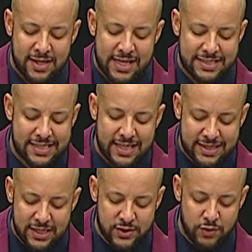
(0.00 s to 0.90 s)
and see
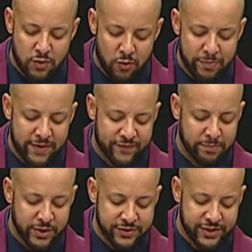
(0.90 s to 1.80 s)
things you wrote me from years